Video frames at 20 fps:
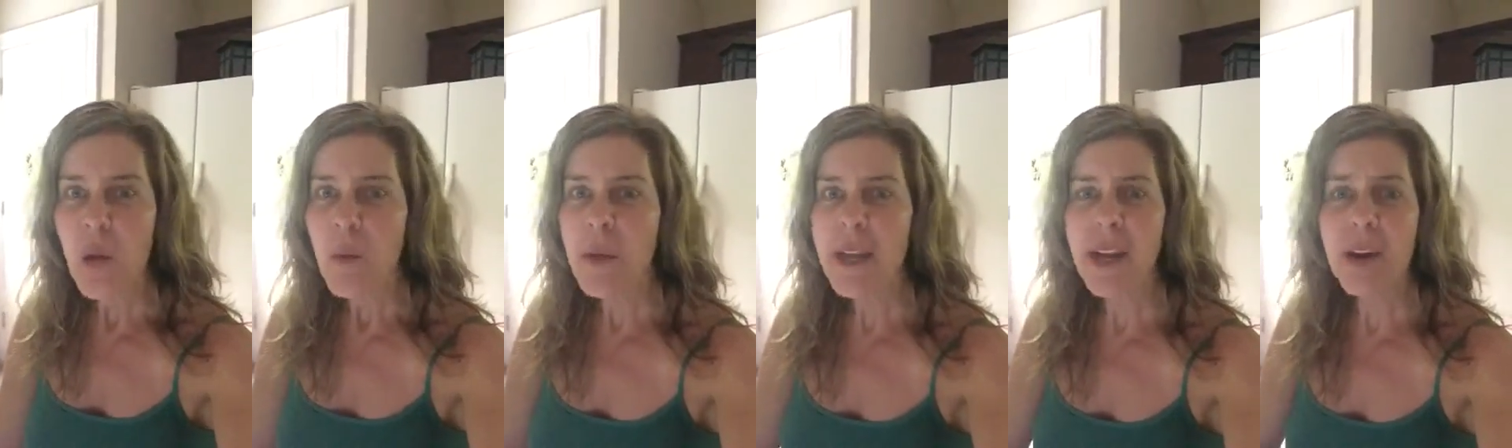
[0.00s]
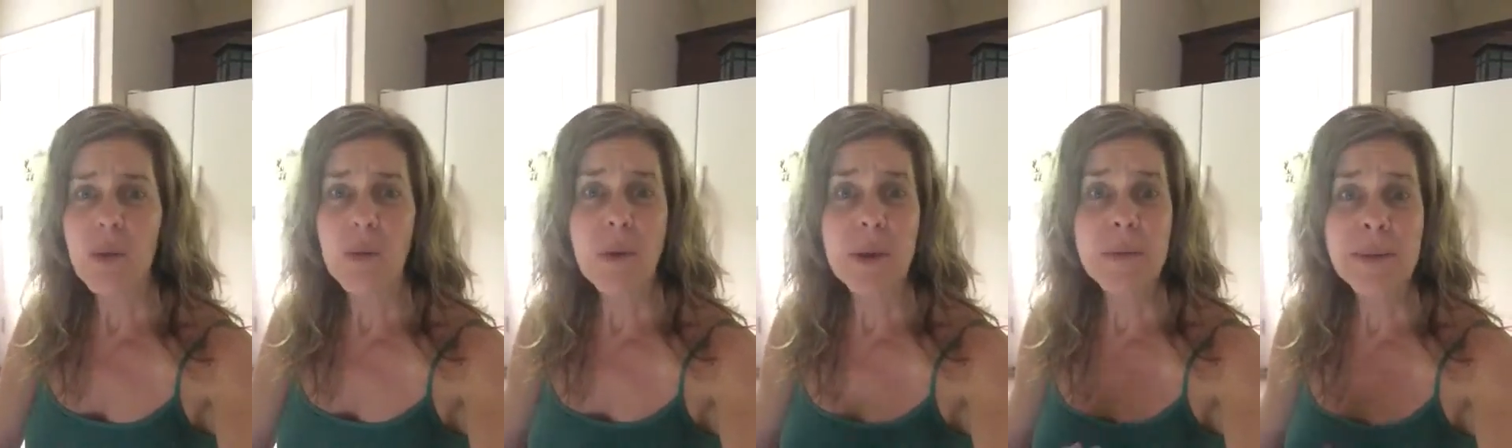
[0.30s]
We
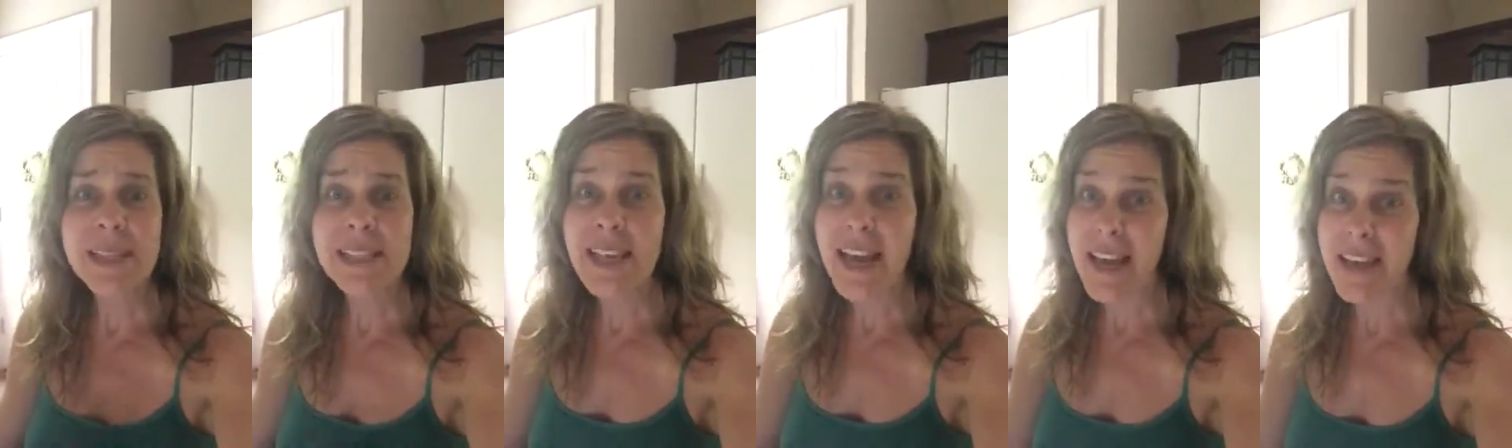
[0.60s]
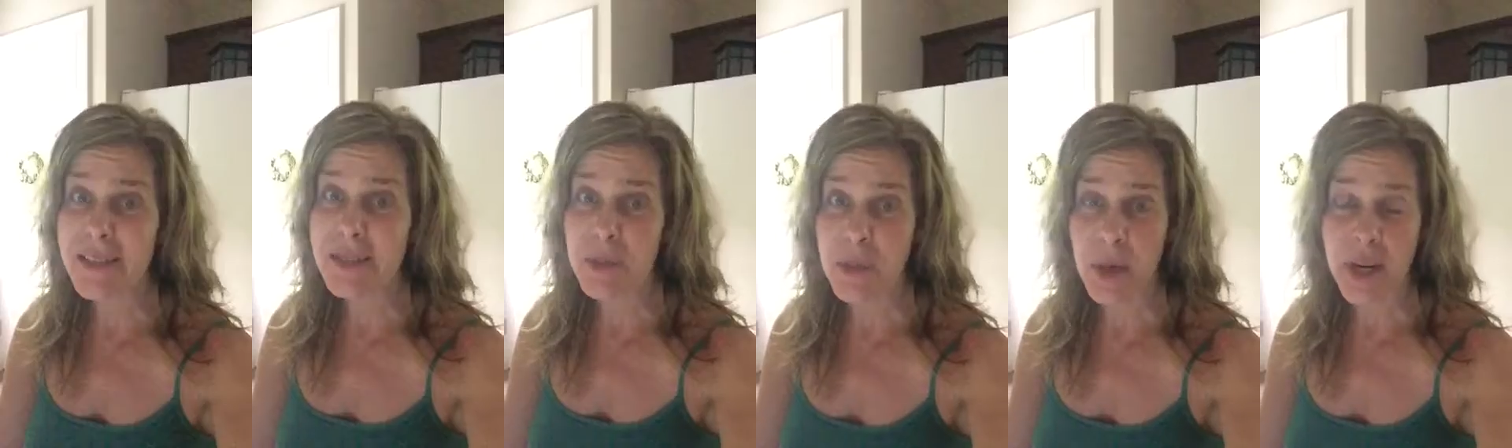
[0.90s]
are women's
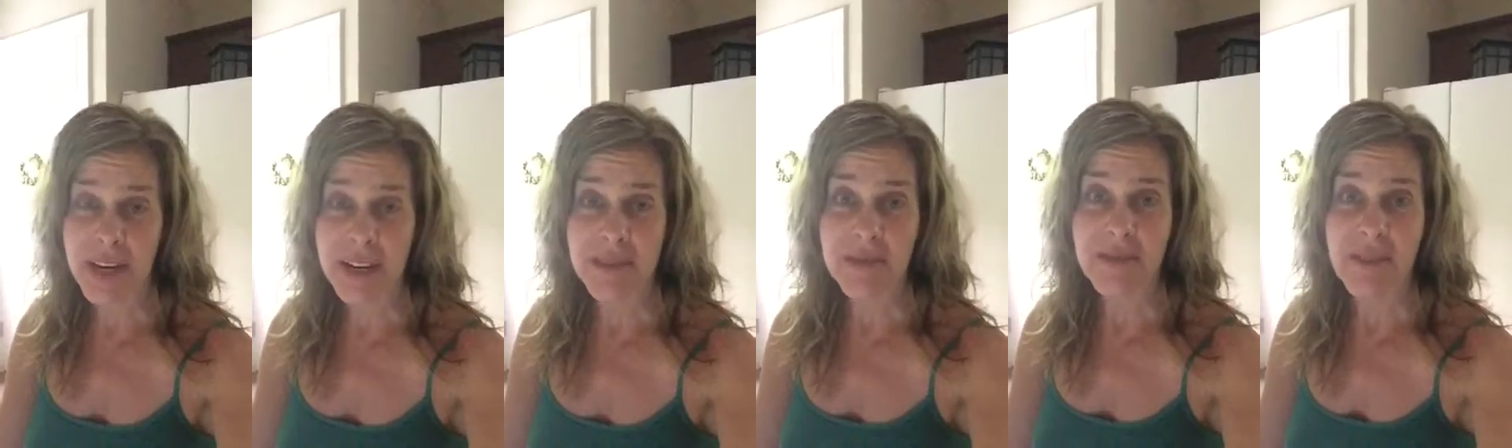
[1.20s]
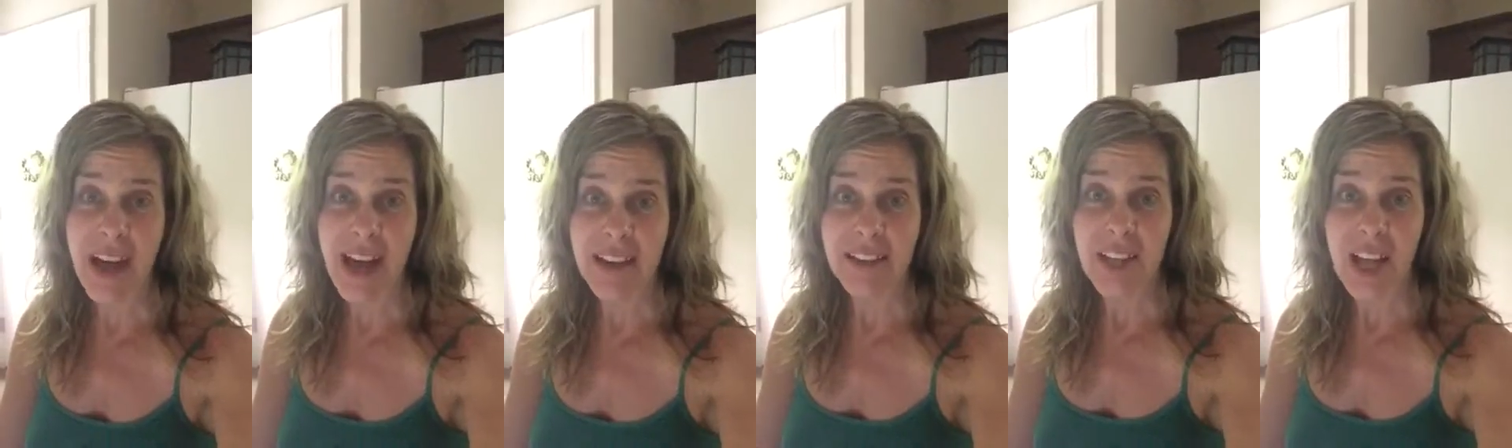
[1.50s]
expert in
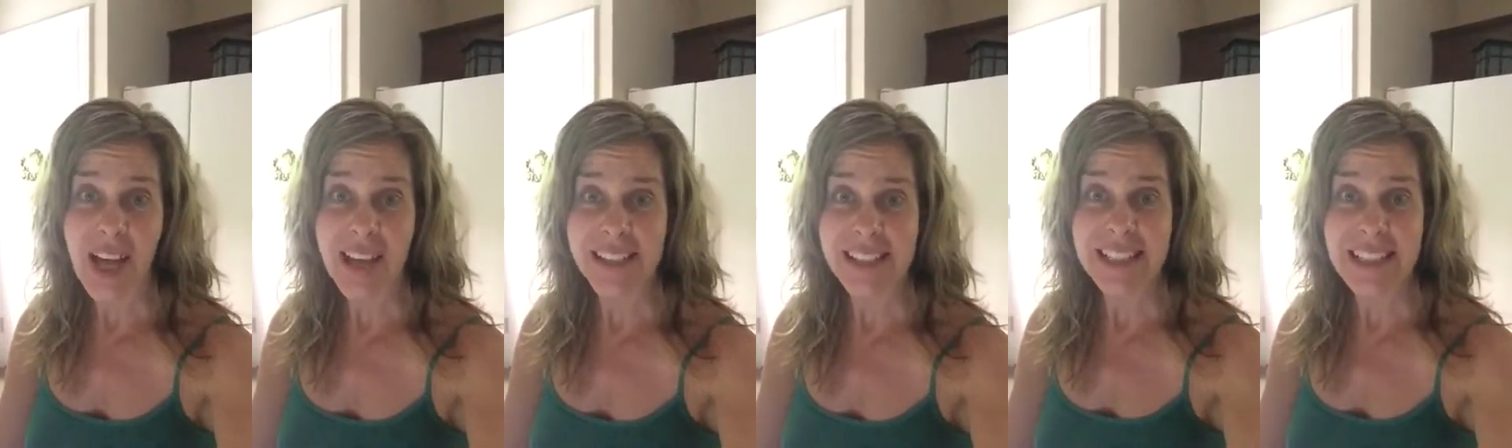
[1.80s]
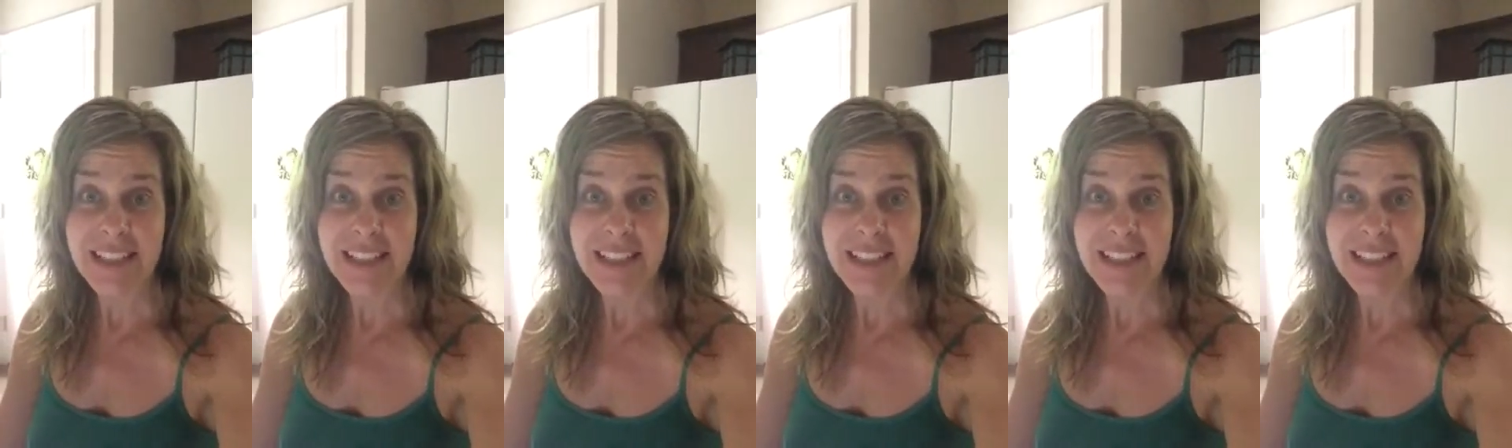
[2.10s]
fat loss.